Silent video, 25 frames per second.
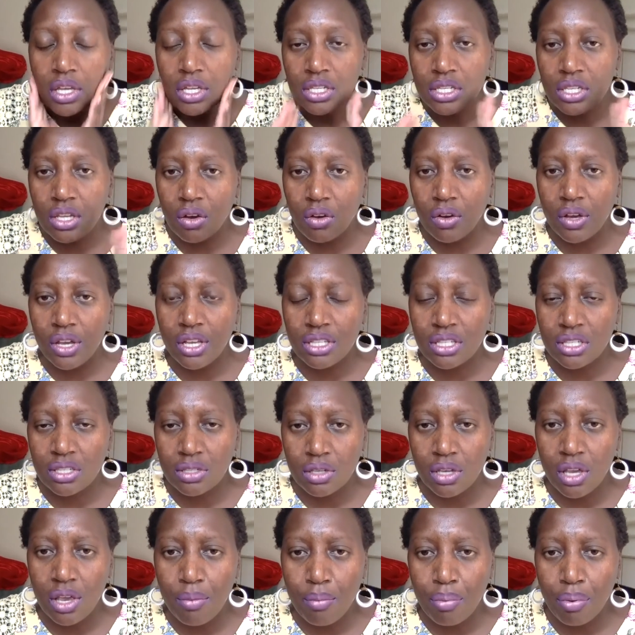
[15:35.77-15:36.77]
So
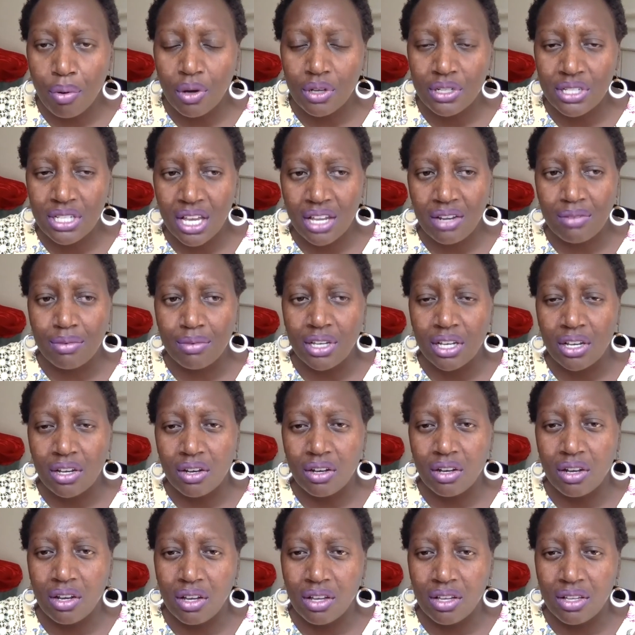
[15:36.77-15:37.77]
it's important
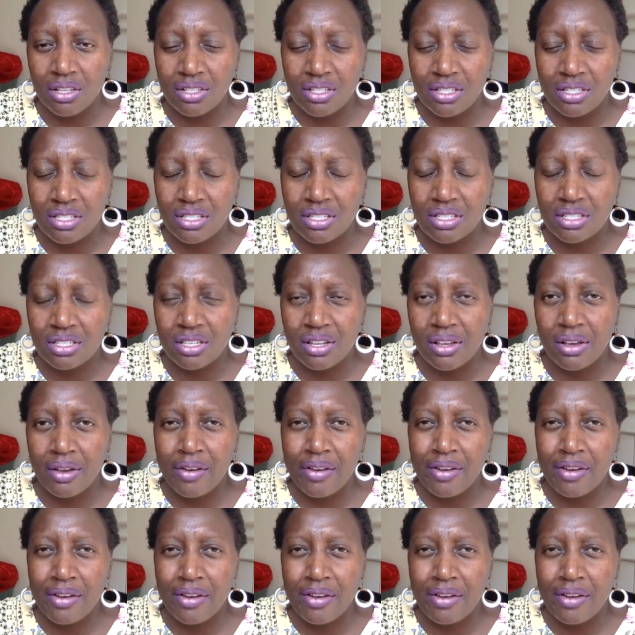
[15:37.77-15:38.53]
because